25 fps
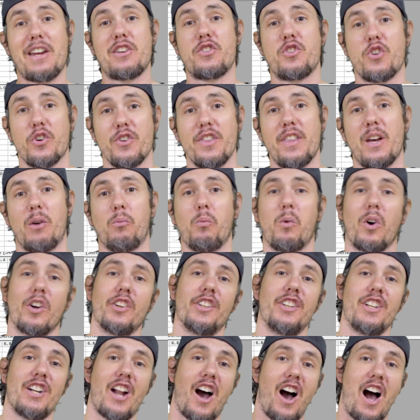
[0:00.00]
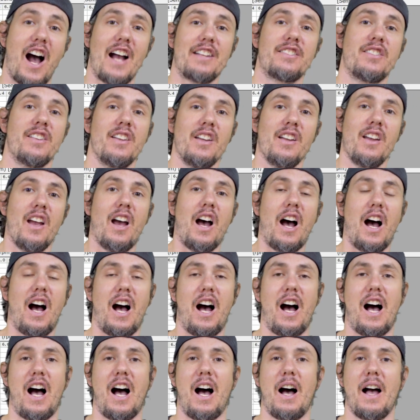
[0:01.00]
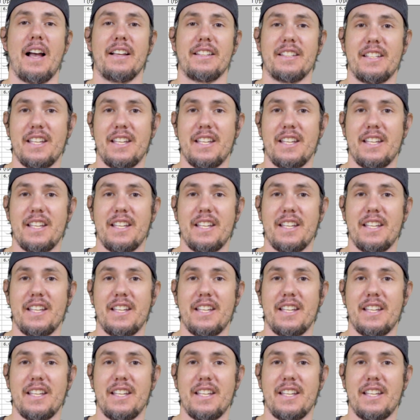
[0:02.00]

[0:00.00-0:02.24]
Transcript: sure that we're not uh,